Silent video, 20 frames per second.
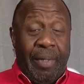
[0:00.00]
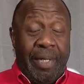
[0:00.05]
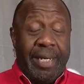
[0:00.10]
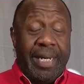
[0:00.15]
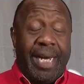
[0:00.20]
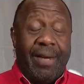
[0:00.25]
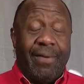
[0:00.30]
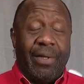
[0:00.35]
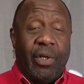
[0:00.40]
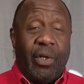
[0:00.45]

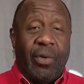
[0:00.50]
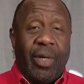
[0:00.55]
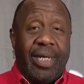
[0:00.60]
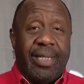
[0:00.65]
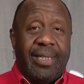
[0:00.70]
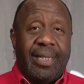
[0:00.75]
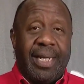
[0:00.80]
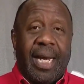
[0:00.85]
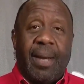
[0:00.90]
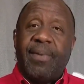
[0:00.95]
Having a great
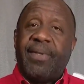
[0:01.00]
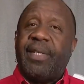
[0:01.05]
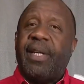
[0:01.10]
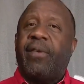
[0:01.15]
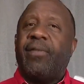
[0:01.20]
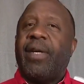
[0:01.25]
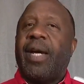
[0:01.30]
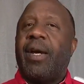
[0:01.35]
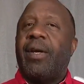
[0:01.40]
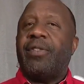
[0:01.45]
time.
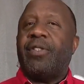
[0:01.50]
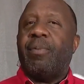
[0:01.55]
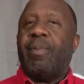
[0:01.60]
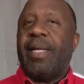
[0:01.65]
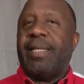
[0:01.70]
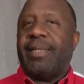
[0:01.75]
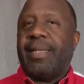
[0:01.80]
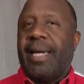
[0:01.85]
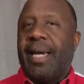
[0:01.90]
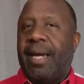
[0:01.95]
Self care is the
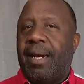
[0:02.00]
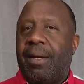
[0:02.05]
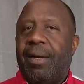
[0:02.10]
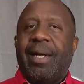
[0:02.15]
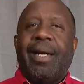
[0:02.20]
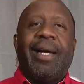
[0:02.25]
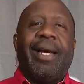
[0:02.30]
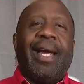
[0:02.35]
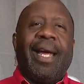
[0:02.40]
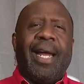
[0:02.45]
best care.
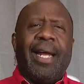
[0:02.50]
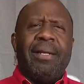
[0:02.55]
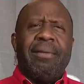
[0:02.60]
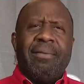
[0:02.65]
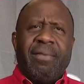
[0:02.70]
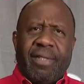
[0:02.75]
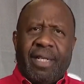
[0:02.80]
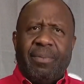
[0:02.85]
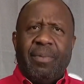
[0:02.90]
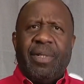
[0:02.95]
And
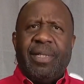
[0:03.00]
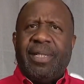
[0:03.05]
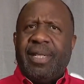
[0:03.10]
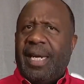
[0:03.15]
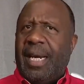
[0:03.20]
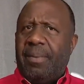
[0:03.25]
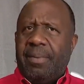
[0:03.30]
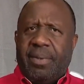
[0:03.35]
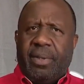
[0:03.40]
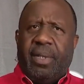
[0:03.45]

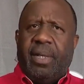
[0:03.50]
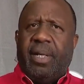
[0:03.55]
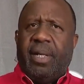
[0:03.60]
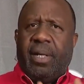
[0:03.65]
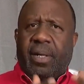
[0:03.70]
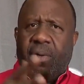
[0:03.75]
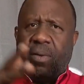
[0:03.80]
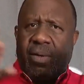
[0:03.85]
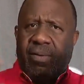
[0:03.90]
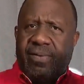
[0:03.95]
summertime, so you're going
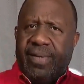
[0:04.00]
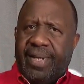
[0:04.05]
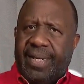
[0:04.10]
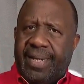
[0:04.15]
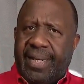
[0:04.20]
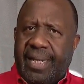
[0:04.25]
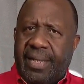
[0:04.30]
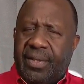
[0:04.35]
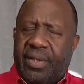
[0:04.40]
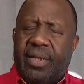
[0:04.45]
to go on
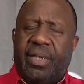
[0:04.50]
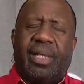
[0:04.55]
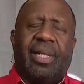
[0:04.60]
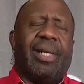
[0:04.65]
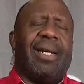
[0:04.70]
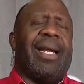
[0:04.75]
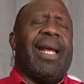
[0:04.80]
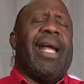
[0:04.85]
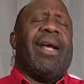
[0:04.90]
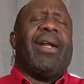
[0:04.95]
vacation, you're going
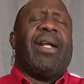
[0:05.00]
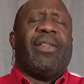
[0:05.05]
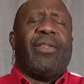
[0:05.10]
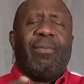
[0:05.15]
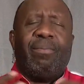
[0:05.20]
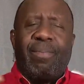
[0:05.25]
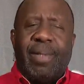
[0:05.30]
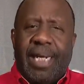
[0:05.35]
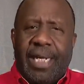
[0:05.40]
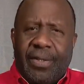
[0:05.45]
to hang out at the
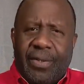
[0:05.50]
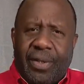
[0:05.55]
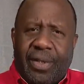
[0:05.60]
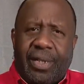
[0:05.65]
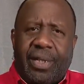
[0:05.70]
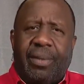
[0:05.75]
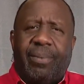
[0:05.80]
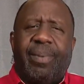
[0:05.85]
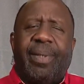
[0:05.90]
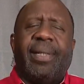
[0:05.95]
beach, you're
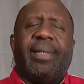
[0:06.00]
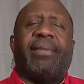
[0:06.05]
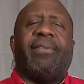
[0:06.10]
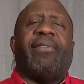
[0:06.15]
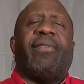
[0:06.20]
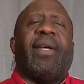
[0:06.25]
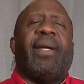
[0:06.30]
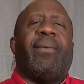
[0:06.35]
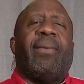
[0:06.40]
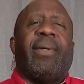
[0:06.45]
going to be at the
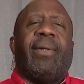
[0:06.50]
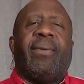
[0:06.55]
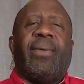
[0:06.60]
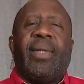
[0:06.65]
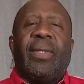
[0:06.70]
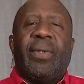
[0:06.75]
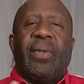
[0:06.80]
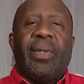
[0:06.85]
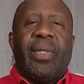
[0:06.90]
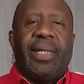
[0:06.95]
family
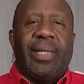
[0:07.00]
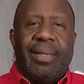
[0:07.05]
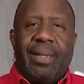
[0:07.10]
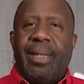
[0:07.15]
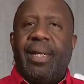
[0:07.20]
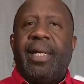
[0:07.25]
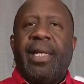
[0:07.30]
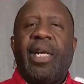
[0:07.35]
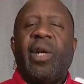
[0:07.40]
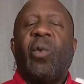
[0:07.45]
reunion,
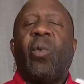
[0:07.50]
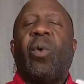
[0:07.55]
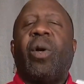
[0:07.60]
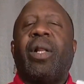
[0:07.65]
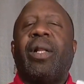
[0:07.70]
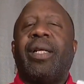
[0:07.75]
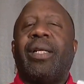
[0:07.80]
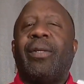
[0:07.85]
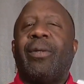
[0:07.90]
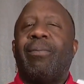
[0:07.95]
you want to
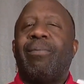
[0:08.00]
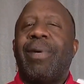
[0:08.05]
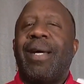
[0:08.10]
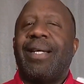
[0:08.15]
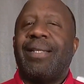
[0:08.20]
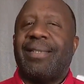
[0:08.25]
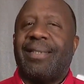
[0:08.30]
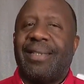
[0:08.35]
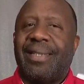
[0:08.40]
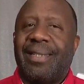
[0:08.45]
look your
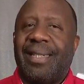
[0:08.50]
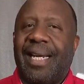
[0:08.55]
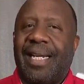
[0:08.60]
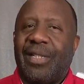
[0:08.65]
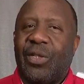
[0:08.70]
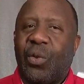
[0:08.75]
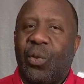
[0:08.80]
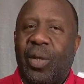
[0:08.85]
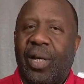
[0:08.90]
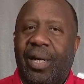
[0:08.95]
best, and
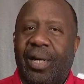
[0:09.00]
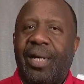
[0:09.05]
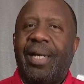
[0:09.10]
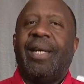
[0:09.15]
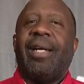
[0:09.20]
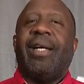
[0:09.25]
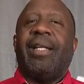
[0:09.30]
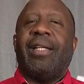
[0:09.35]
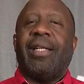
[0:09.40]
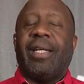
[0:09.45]
that's where
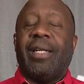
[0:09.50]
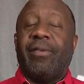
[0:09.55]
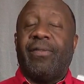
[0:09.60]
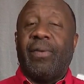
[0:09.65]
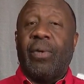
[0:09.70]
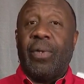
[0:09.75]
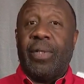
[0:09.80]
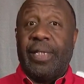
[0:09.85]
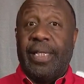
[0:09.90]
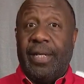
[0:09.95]
the good
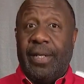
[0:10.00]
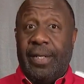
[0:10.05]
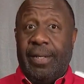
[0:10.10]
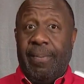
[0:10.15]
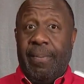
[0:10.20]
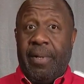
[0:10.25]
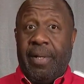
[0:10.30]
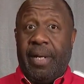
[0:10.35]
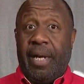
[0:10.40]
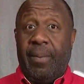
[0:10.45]
folks here
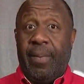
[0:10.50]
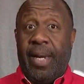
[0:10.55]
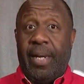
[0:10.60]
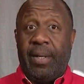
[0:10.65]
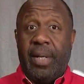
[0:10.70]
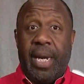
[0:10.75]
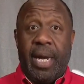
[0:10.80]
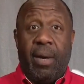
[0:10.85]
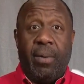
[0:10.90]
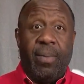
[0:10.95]
come
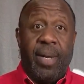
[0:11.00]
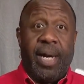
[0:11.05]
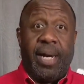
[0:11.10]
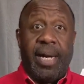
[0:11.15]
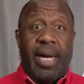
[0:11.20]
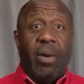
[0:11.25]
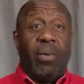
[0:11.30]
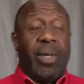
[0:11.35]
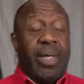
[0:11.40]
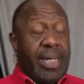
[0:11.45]
in. Now, I'm hanging
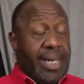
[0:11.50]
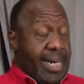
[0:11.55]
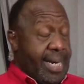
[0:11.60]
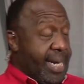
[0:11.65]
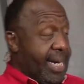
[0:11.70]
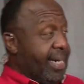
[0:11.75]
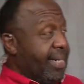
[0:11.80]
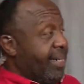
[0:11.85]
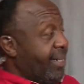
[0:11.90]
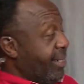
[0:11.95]
out with
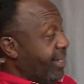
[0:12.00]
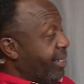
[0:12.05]
Kate.